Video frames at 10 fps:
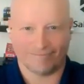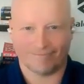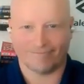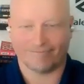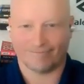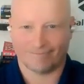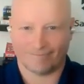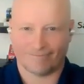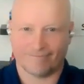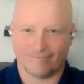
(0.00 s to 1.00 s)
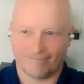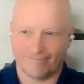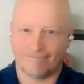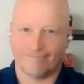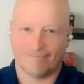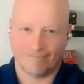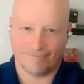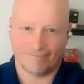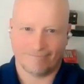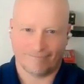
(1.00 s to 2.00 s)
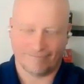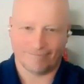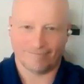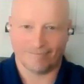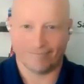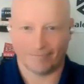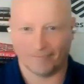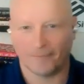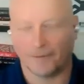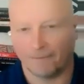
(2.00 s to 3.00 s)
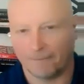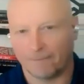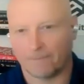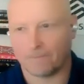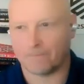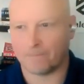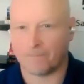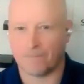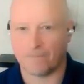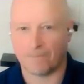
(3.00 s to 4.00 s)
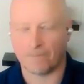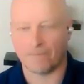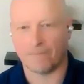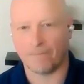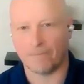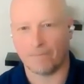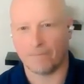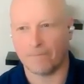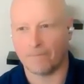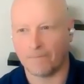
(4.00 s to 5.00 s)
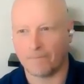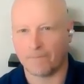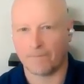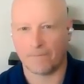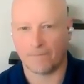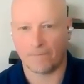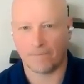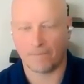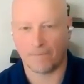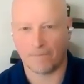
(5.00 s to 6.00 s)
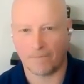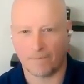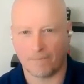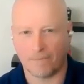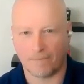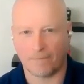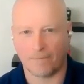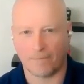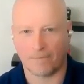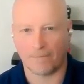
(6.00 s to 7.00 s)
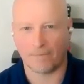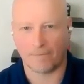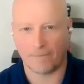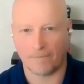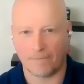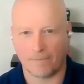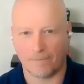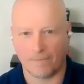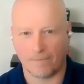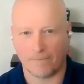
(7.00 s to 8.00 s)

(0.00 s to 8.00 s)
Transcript: [no speech]